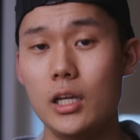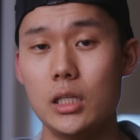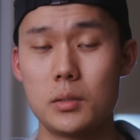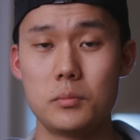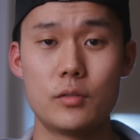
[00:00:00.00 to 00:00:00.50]

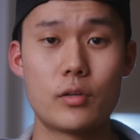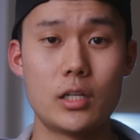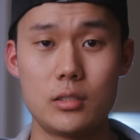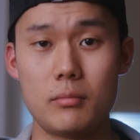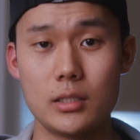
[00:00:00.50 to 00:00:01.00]
in terms of
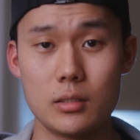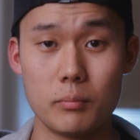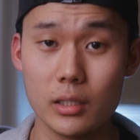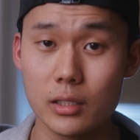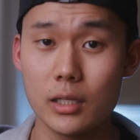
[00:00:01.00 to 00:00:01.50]

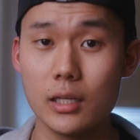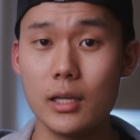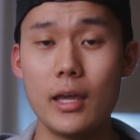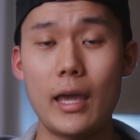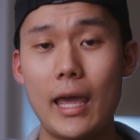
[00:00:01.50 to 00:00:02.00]
customizability
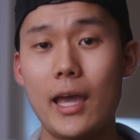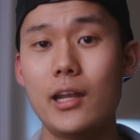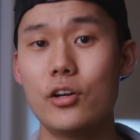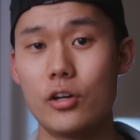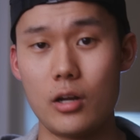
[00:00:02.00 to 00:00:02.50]

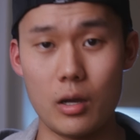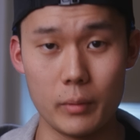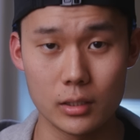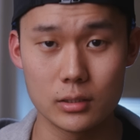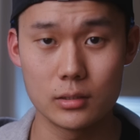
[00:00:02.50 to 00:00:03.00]
and
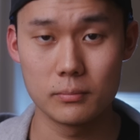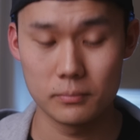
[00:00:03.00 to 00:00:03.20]
ergonomics.